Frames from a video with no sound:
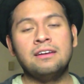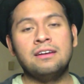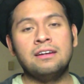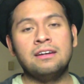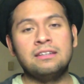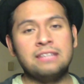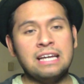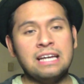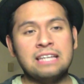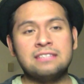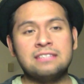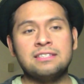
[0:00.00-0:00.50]

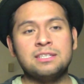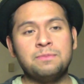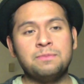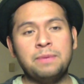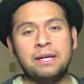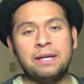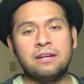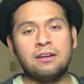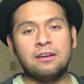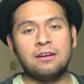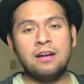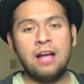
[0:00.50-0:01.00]
and takes the
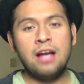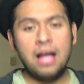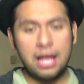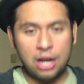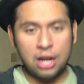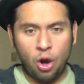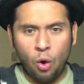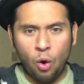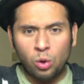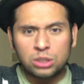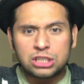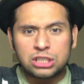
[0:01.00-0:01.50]
speaker
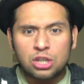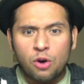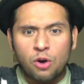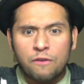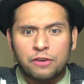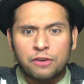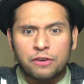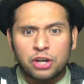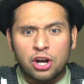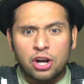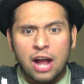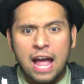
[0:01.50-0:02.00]
and holds it over your